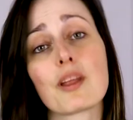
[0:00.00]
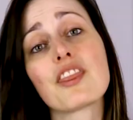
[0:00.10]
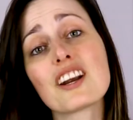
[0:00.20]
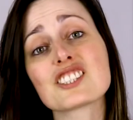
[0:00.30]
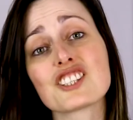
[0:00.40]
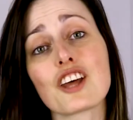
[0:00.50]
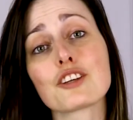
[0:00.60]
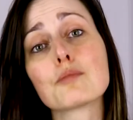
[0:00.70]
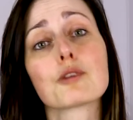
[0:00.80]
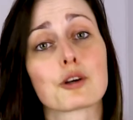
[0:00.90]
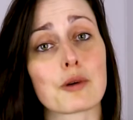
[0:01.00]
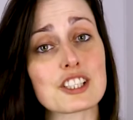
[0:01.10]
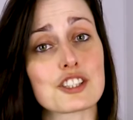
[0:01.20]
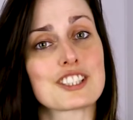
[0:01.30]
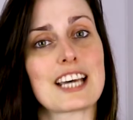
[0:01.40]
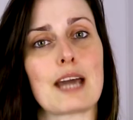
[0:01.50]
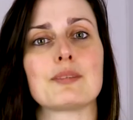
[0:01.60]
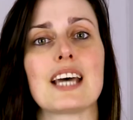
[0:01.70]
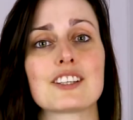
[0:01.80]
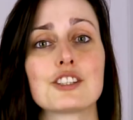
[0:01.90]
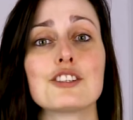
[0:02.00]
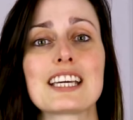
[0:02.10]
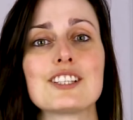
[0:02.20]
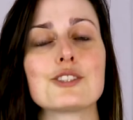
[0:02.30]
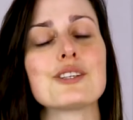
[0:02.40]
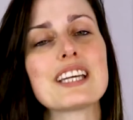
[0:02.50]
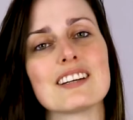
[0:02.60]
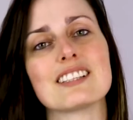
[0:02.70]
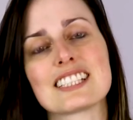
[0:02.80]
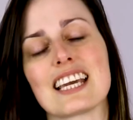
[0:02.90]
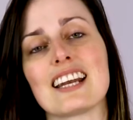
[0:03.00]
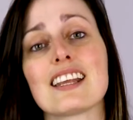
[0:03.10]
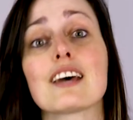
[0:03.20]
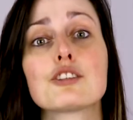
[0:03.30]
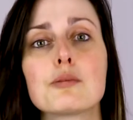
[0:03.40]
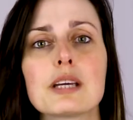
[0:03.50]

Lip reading: but there's another progression type that you can do here in Canada to